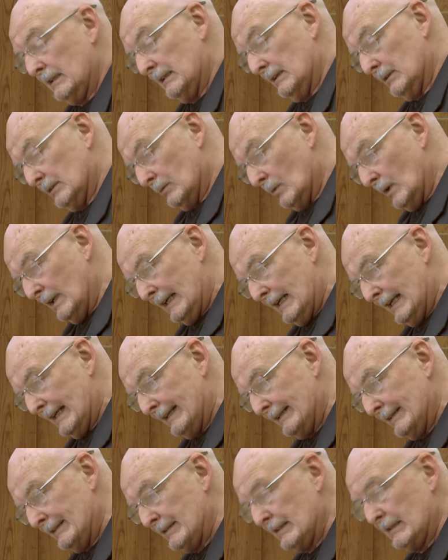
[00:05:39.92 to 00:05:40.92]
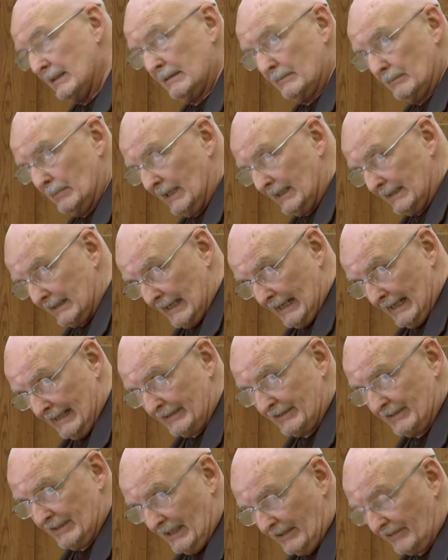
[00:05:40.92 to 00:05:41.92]
on the one hand, but
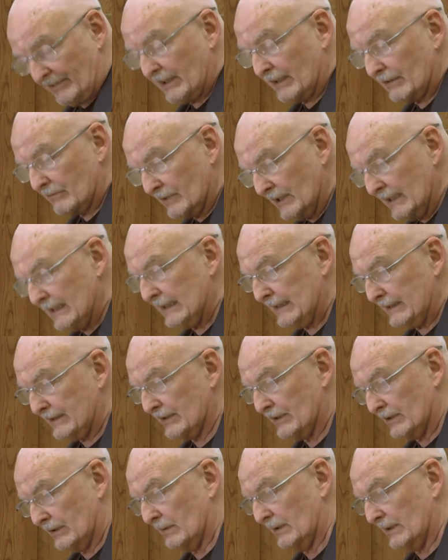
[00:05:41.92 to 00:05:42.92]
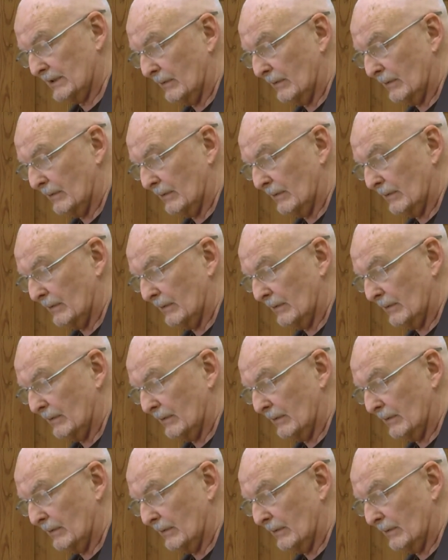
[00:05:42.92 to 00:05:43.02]
has nothing really to do with